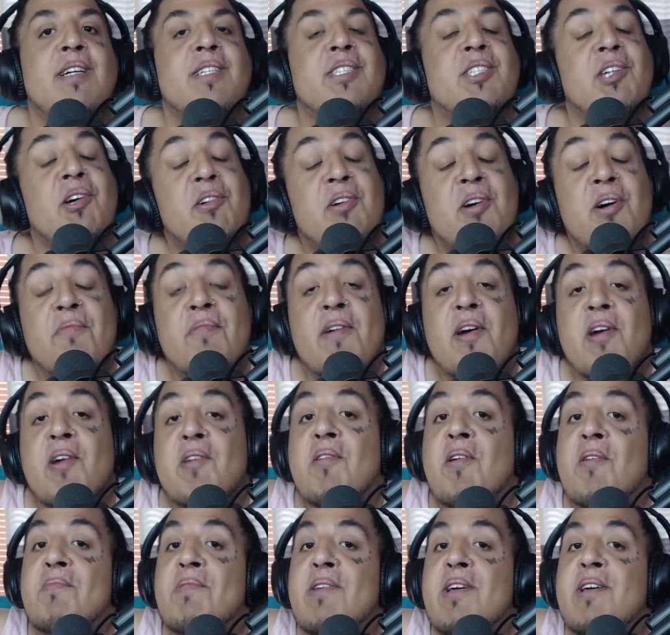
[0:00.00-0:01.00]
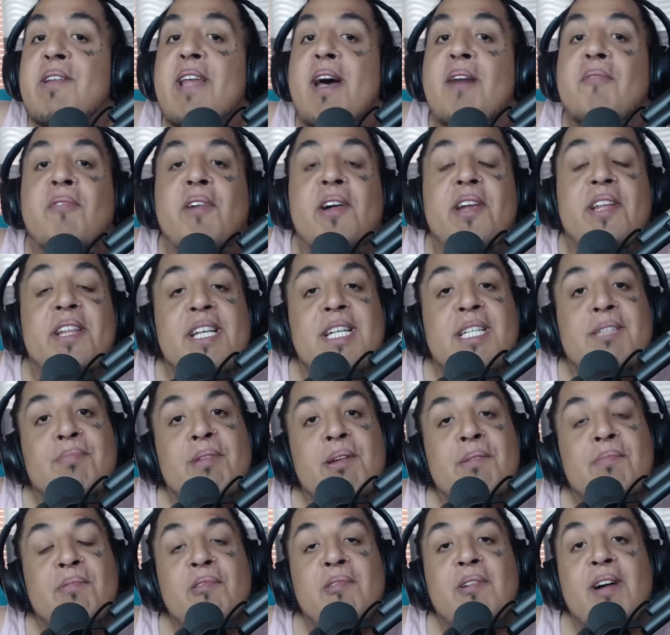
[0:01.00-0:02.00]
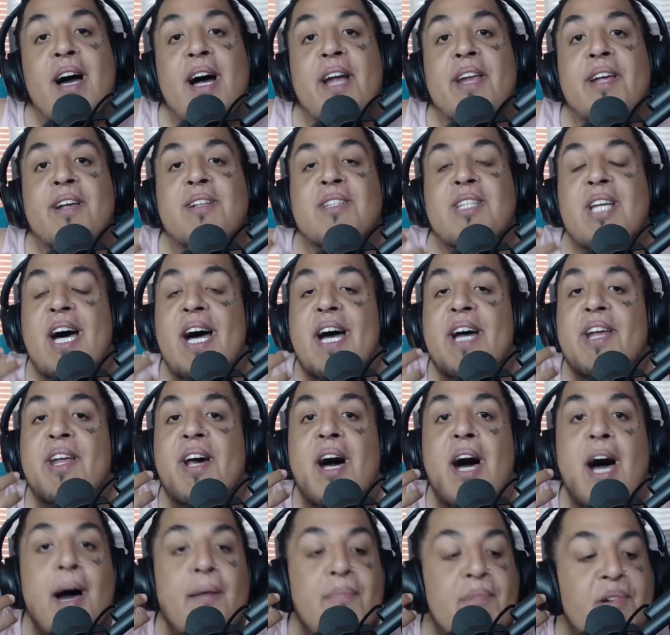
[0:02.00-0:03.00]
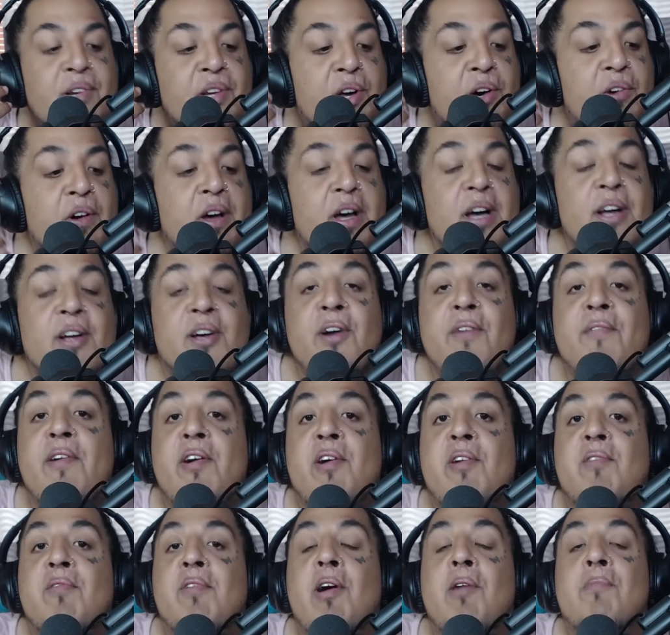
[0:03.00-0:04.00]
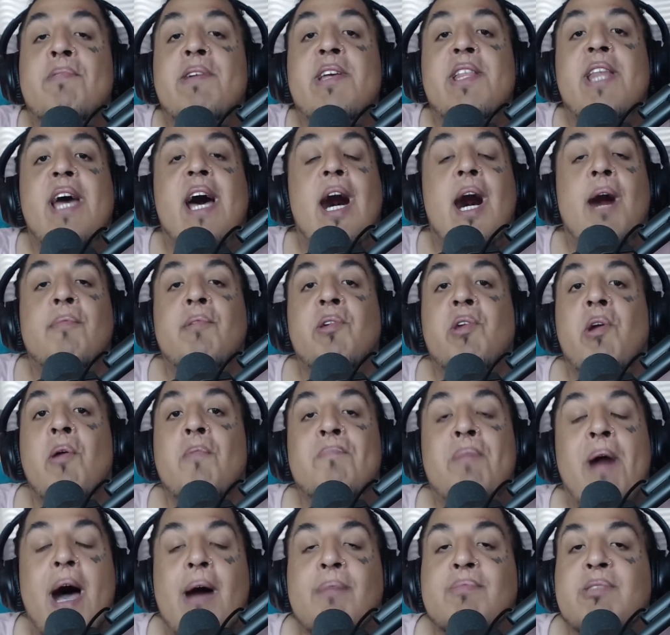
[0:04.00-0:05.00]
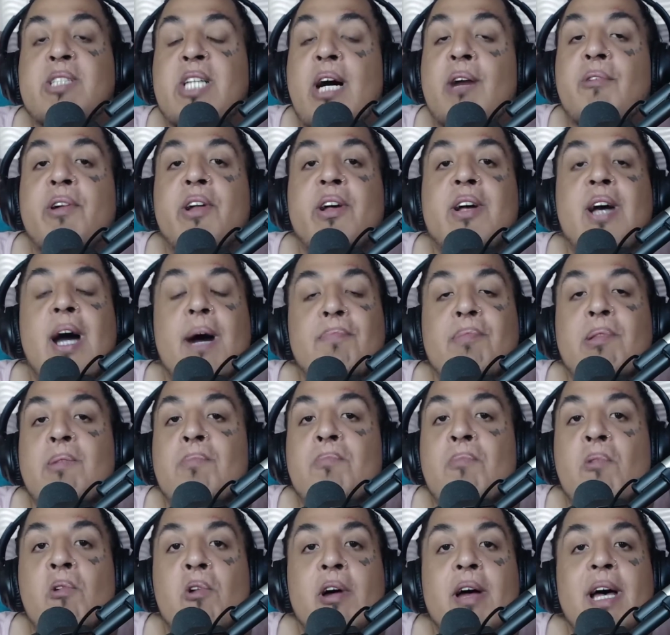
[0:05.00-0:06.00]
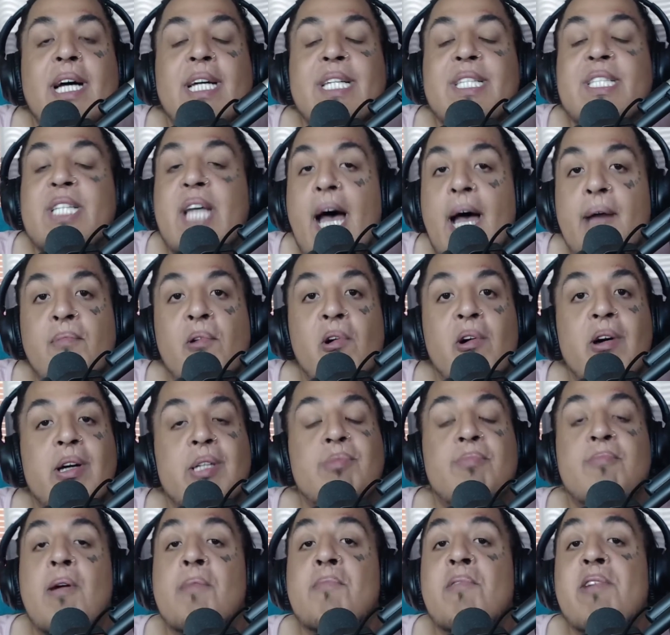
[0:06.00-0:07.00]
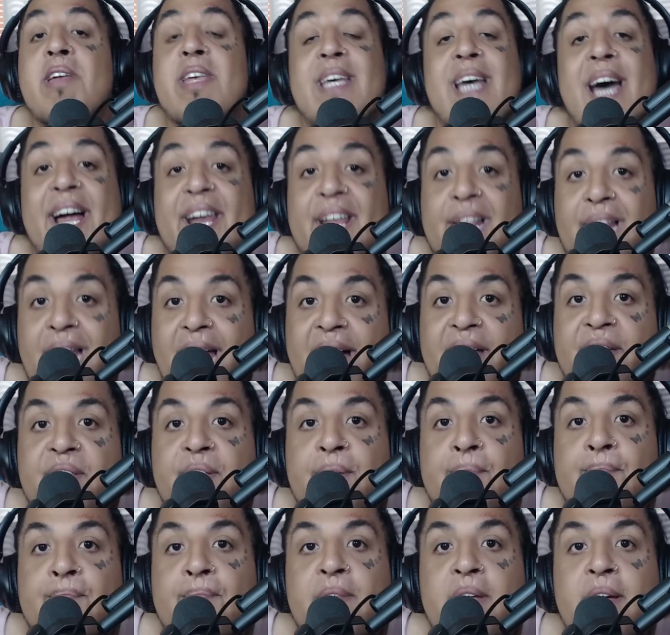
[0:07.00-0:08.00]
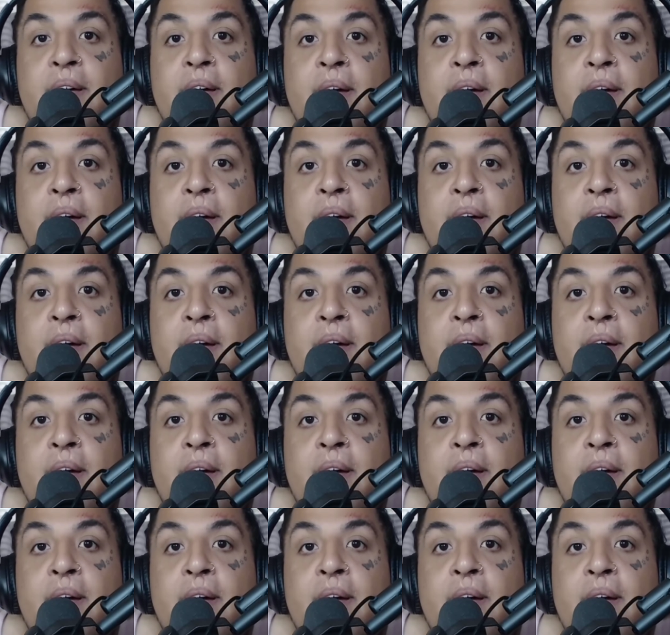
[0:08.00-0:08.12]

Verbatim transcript: So it could very well be that one of these people got a tie to Amado. Could very well be that Amado pops out with a couple of more cyborgs. Remember, he had a lot of them.